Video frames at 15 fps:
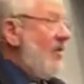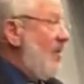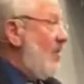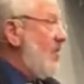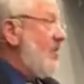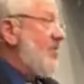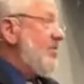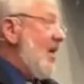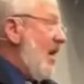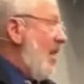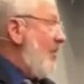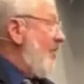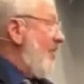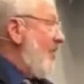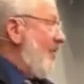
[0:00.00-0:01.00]
You can go to the
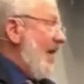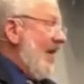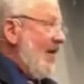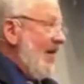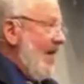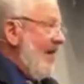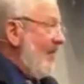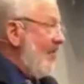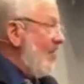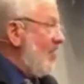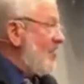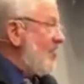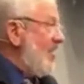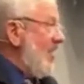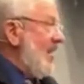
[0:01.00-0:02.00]
top of Mount
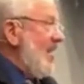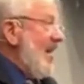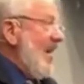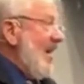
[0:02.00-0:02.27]
Everest,